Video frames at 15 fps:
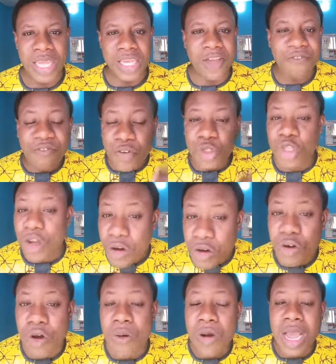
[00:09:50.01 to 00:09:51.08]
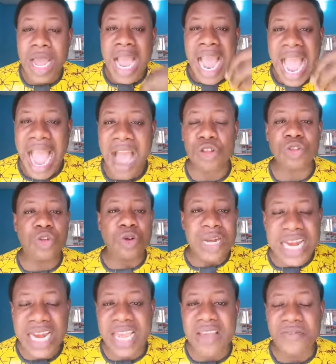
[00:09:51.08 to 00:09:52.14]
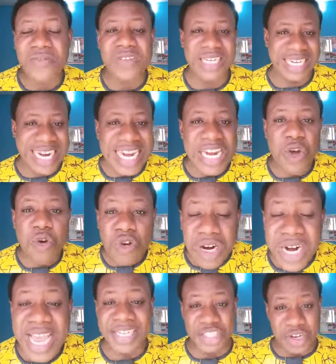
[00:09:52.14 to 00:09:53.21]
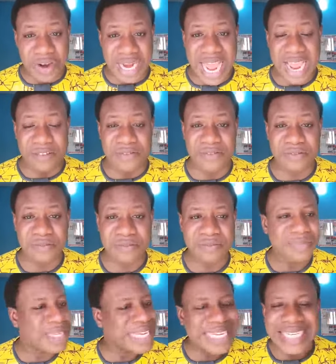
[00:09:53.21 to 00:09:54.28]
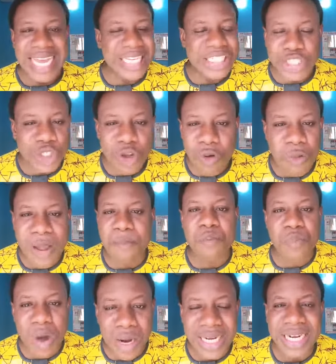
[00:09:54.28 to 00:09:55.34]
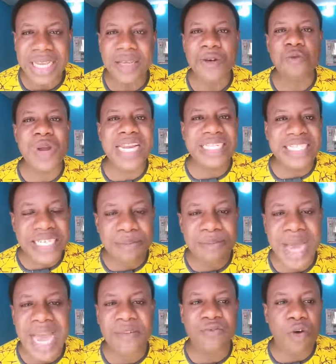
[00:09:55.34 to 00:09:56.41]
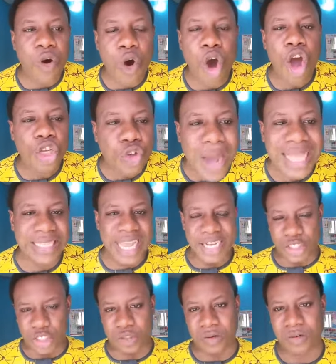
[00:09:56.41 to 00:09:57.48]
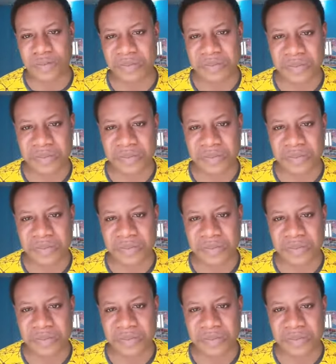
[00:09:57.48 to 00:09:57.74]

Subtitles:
If you don't know how to live the new creation life, there's no way money will demand for all your attention.